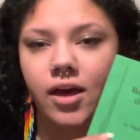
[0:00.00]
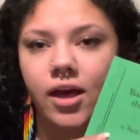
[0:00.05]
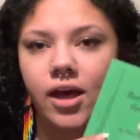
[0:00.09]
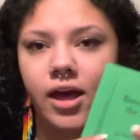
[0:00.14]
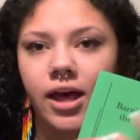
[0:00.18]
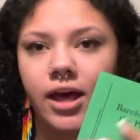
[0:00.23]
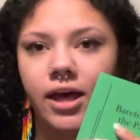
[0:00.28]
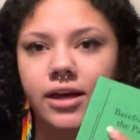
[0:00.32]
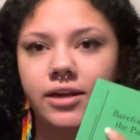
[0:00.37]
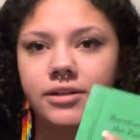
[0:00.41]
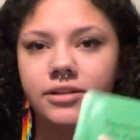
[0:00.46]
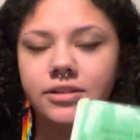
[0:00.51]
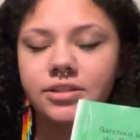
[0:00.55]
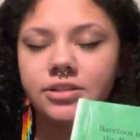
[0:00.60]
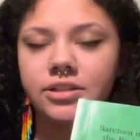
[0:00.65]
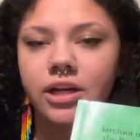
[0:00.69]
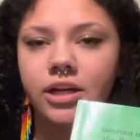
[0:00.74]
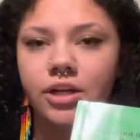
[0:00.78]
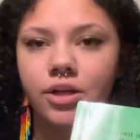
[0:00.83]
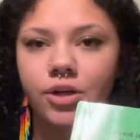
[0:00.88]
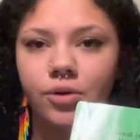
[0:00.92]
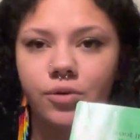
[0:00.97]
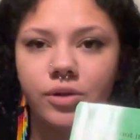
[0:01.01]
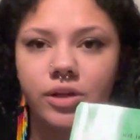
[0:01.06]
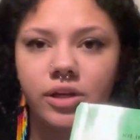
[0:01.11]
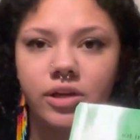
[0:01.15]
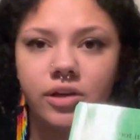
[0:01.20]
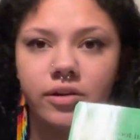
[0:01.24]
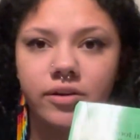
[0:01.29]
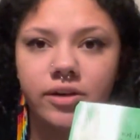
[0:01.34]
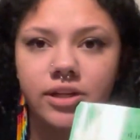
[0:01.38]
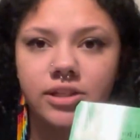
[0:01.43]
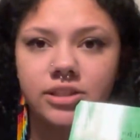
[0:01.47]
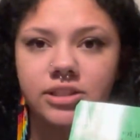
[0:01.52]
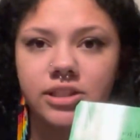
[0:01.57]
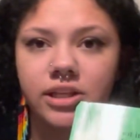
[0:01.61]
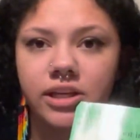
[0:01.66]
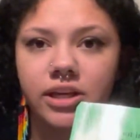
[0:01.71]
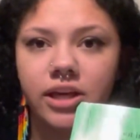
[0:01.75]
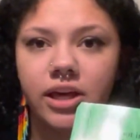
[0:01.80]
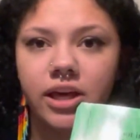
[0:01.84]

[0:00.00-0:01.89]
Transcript: and it's kind of kooky and crazy,